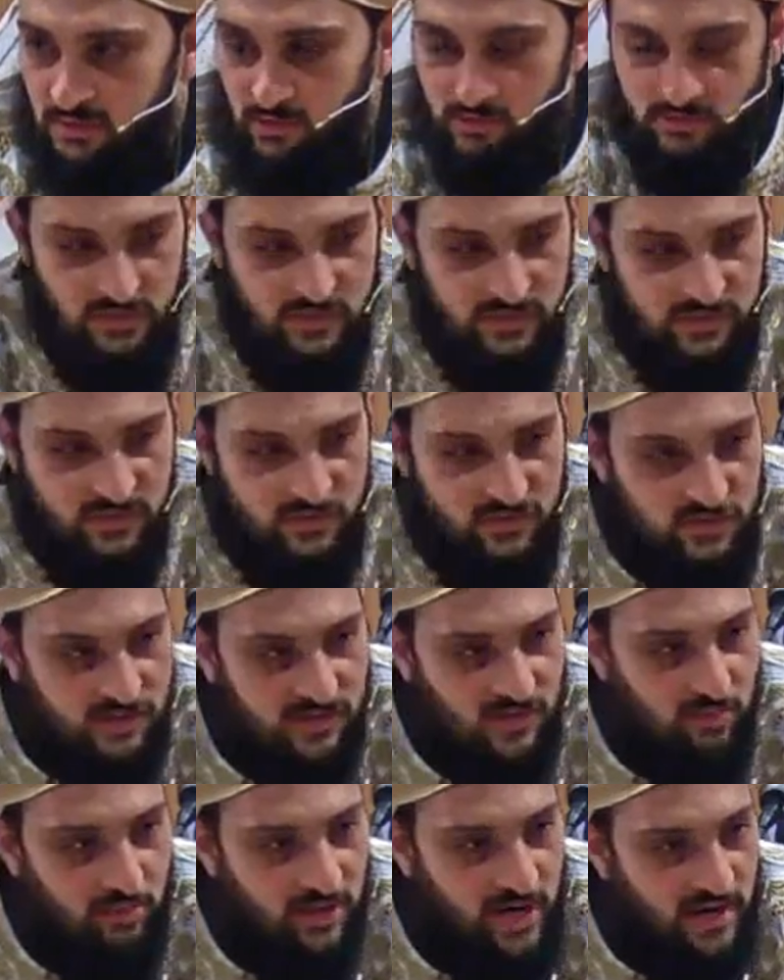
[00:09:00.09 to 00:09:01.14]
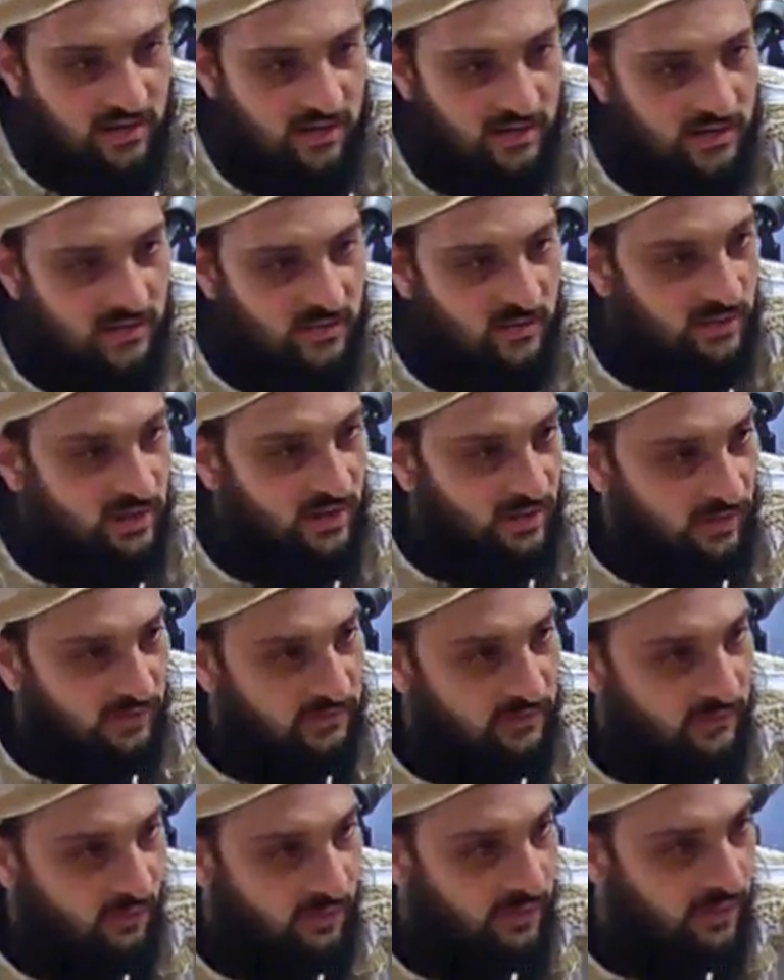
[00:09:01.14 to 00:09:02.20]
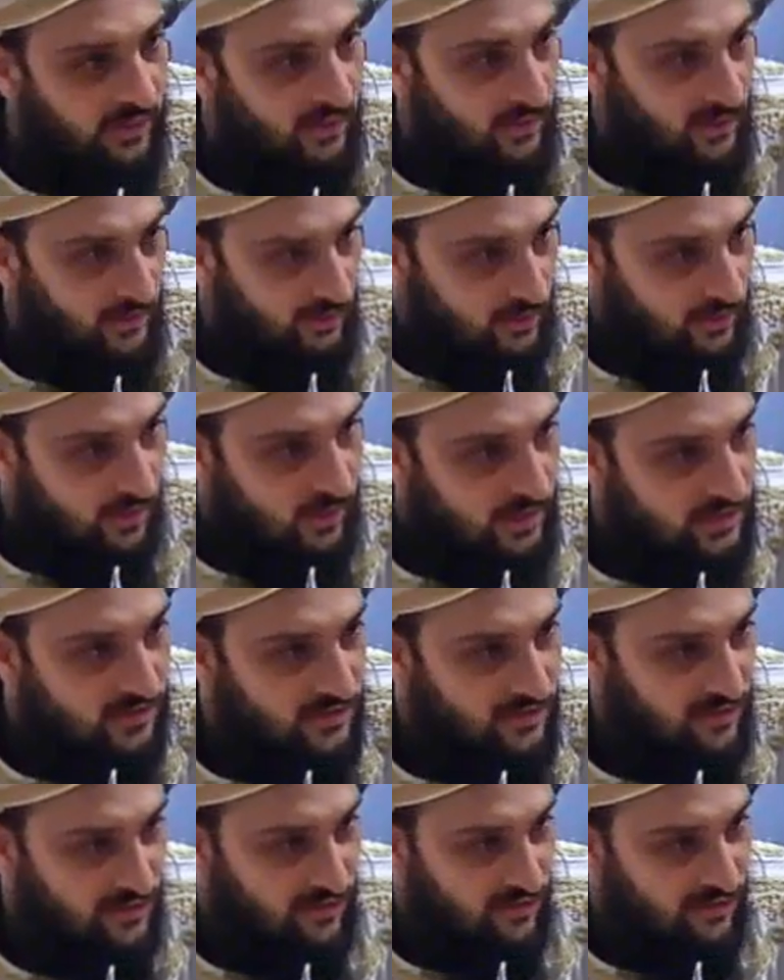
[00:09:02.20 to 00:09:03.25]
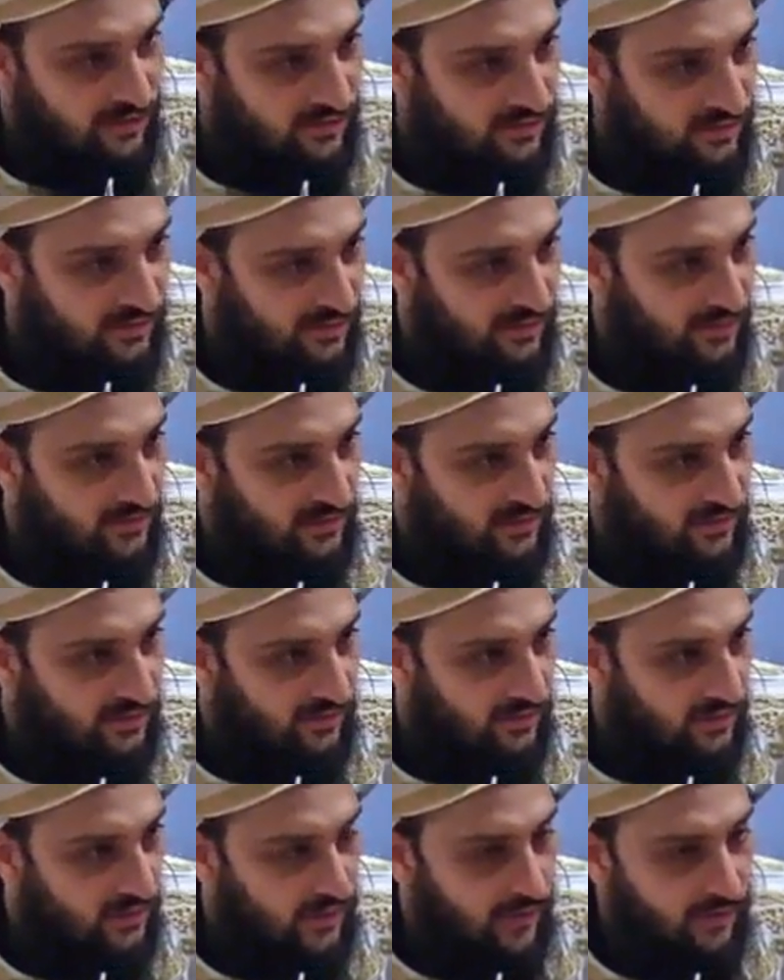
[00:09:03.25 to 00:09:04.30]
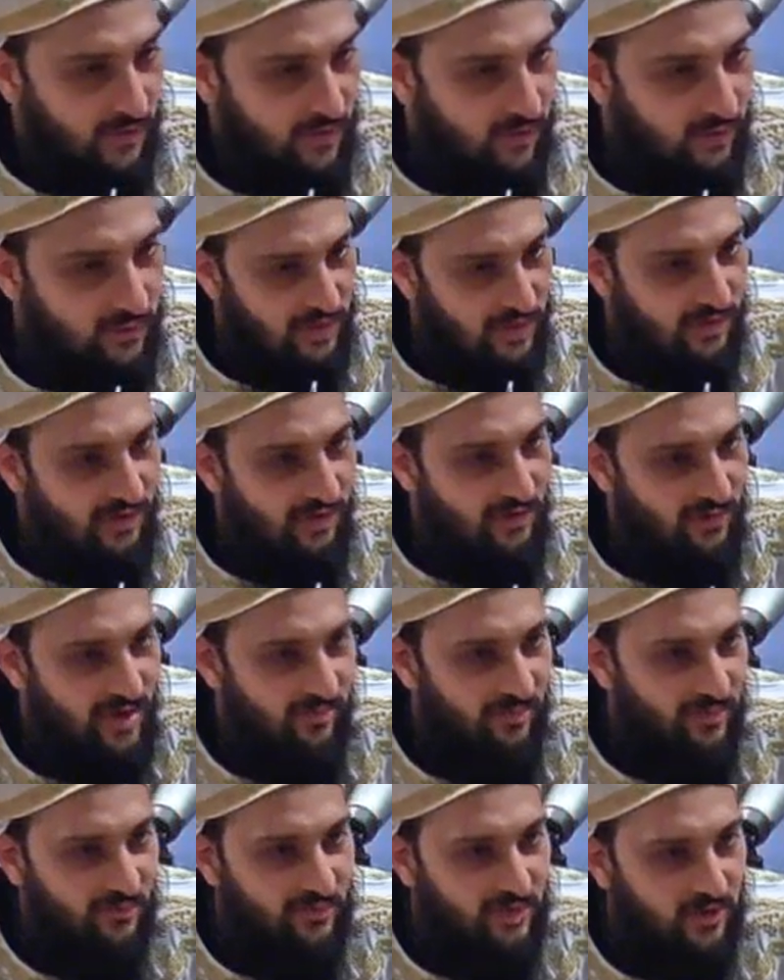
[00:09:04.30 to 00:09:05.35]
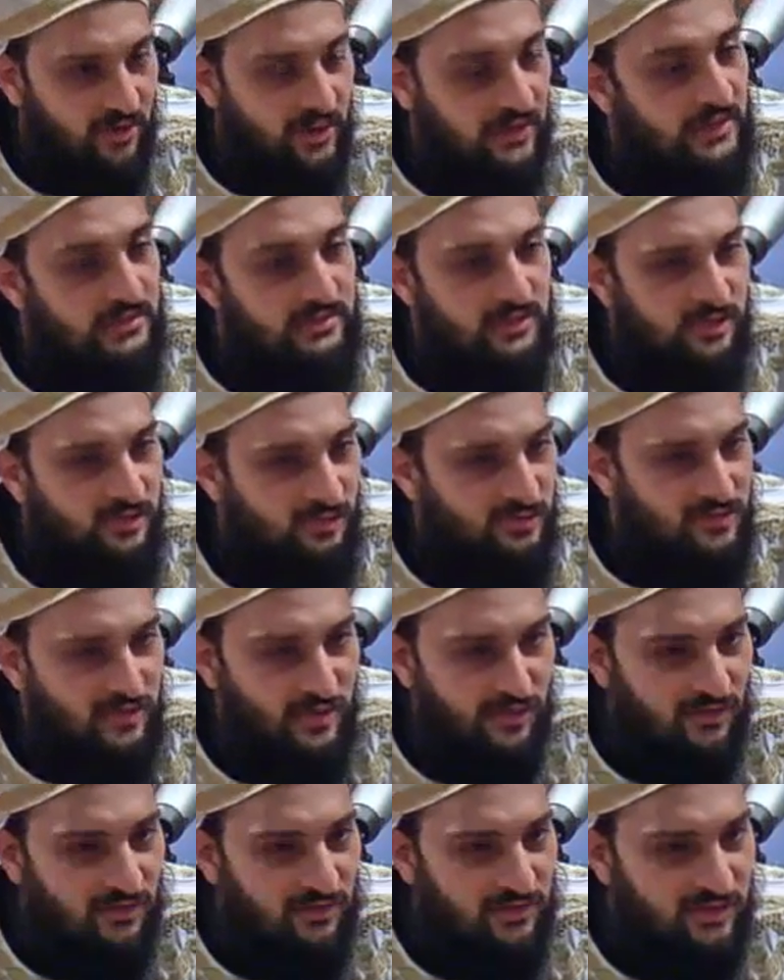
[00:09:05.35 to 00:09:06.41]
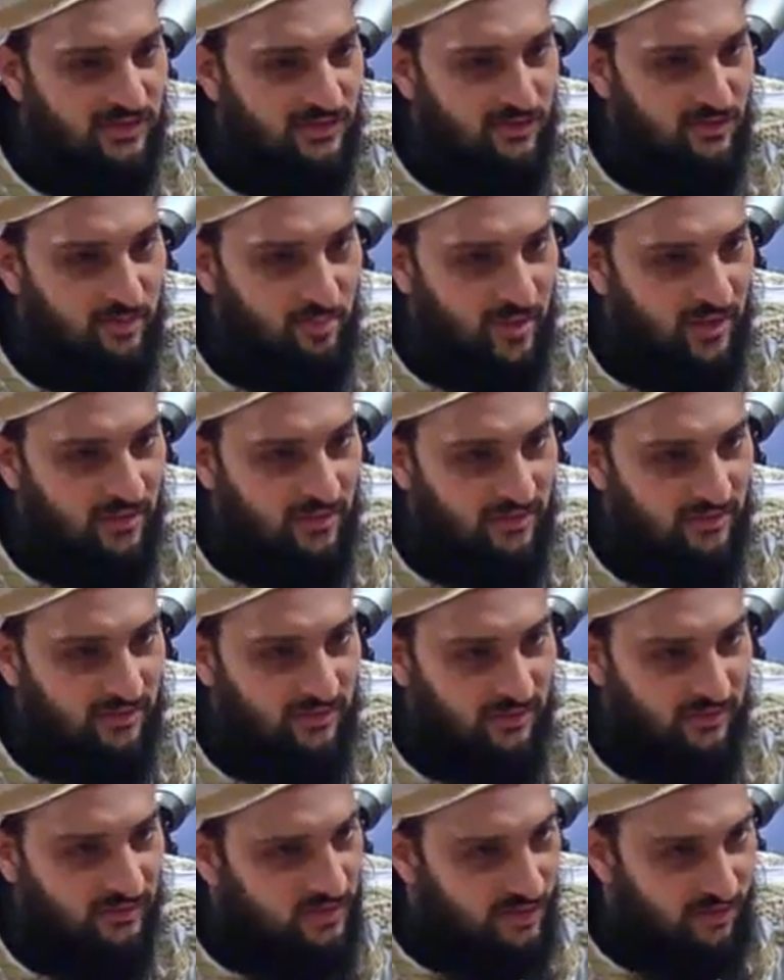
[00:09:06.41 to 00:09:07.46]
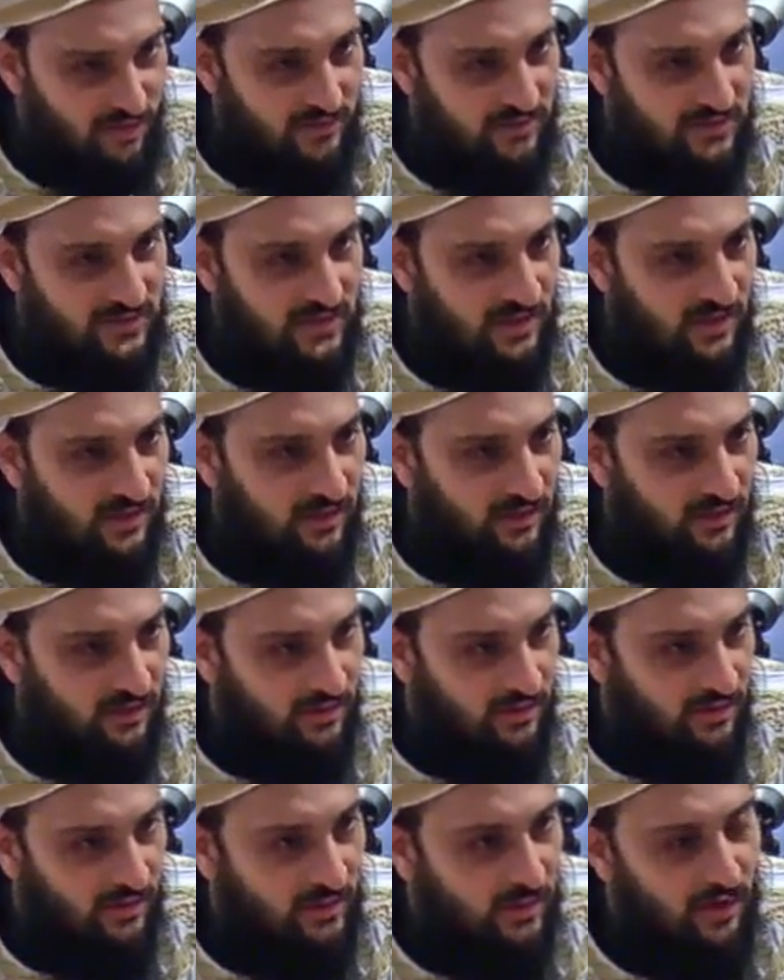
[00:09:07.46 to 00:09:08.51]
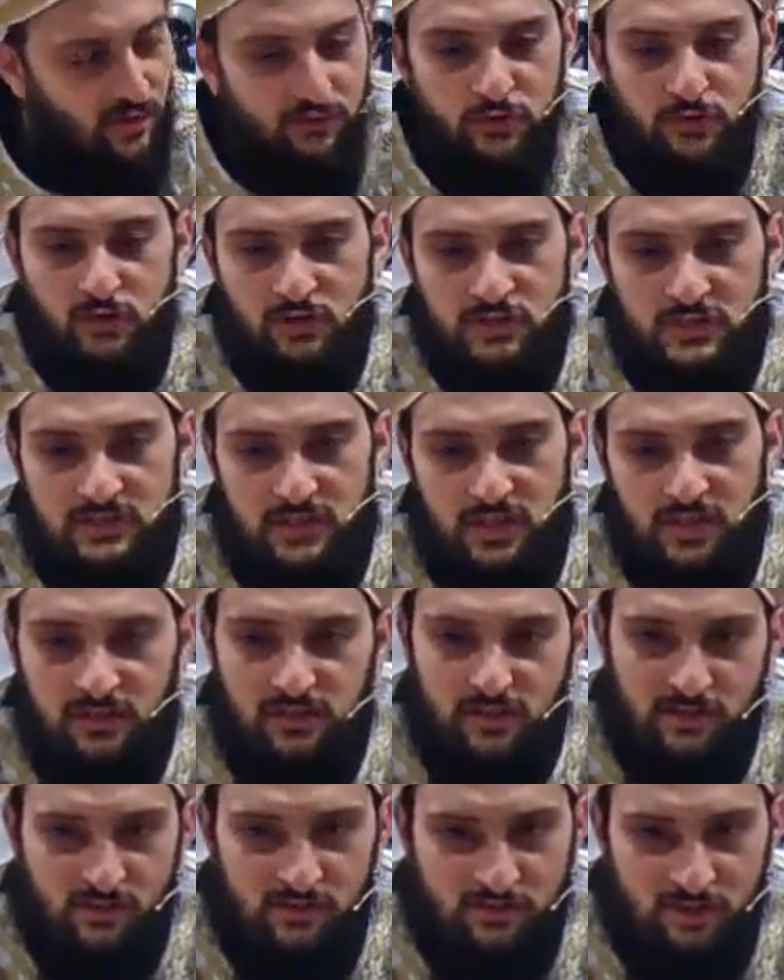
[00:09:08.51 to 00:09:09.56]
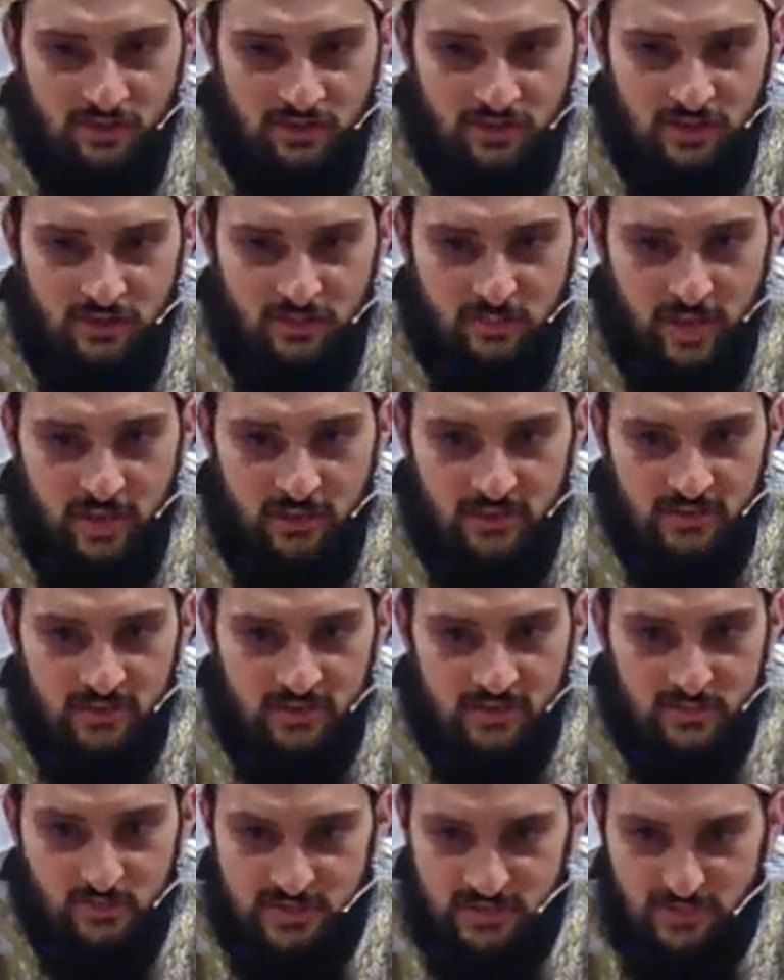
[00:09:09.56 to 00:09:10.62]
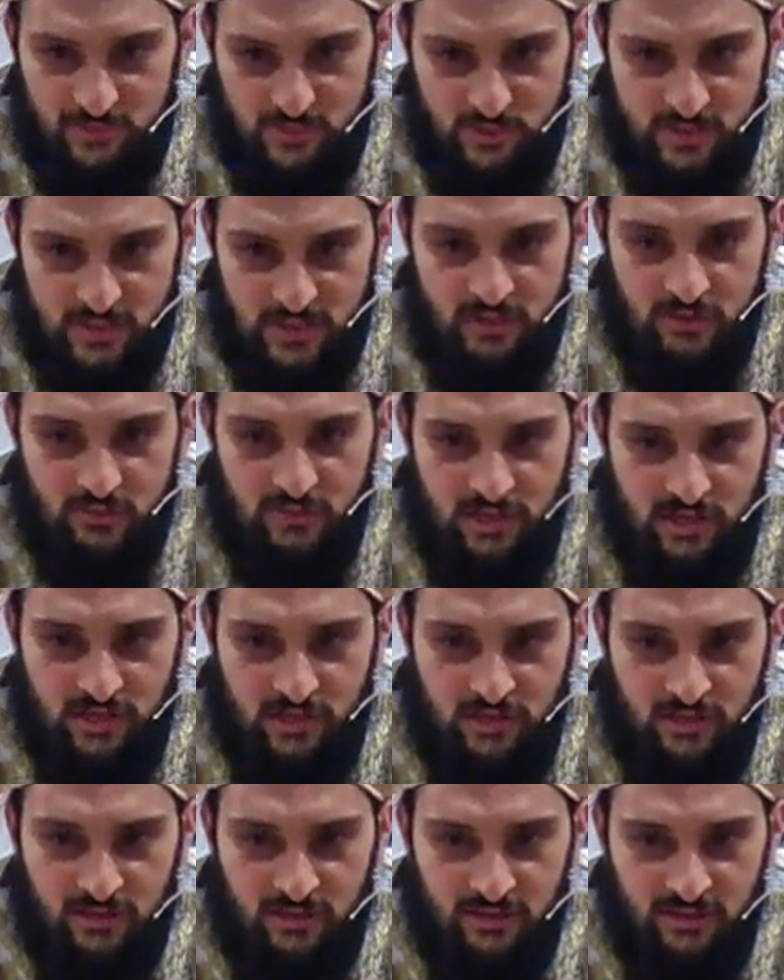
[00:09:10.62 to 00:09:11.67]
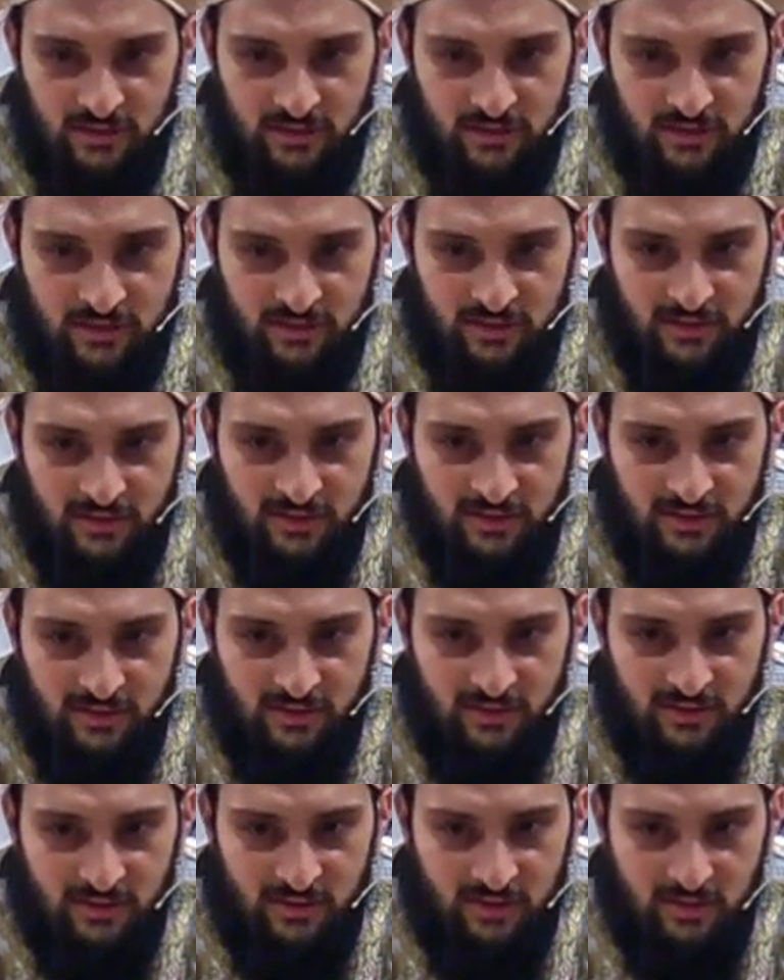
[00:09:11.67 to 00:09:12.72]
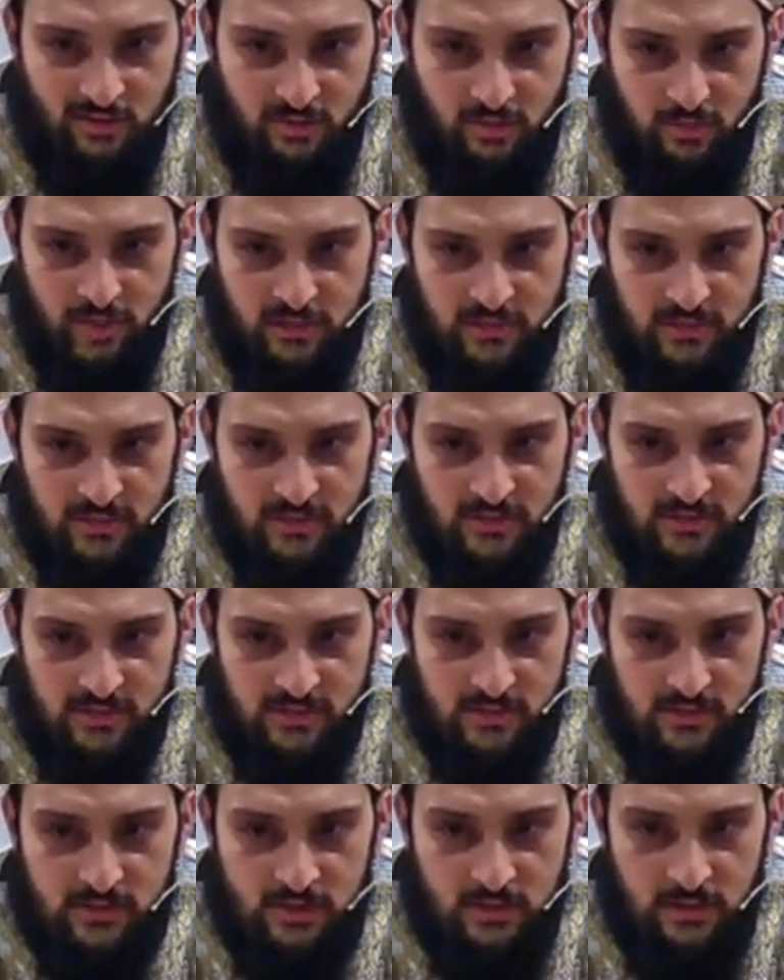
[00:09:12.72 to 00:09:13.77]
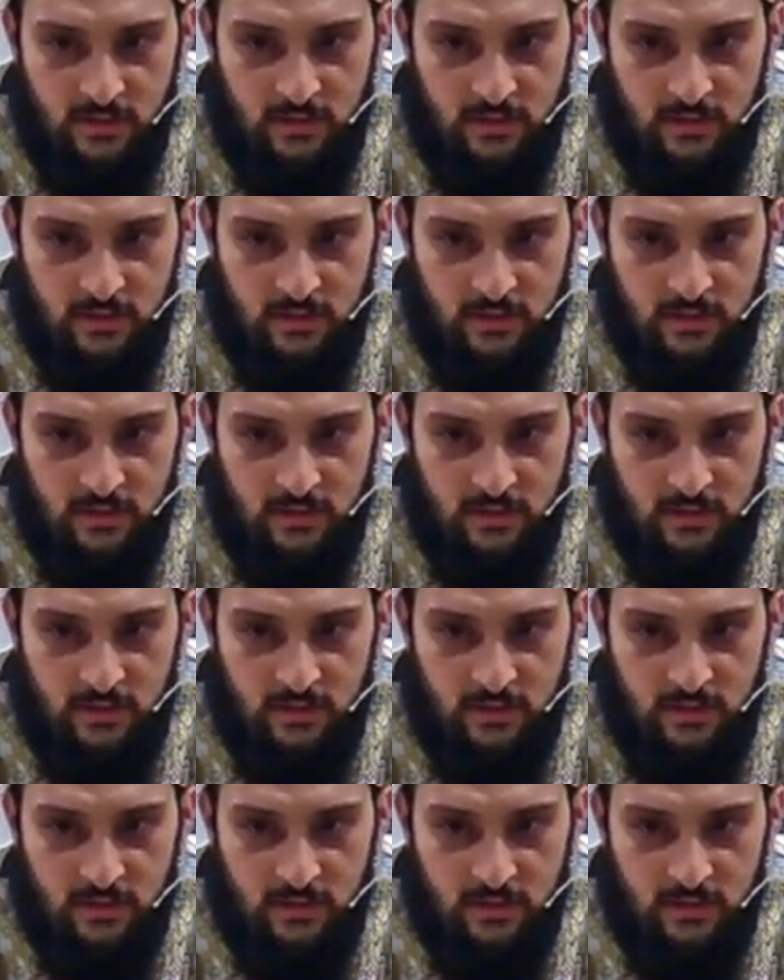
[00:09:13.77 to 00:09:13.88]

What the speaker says: Or this is just a practice we give for the kids to do, and we grow up when we grow. And the seniors, they don't need to repent and they don't sin. If you don't sin, then you don't need repentance. But if you sin, you need repentance.